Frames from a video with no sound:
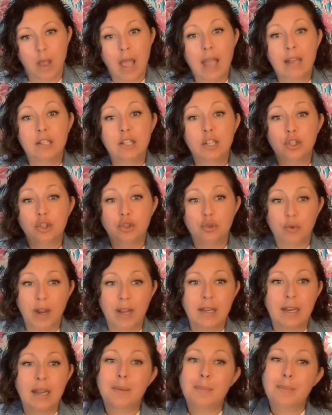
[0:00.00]
and to
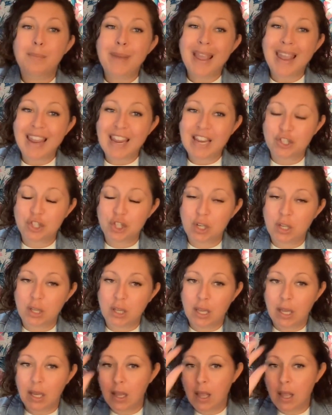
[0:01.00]
train it patiently.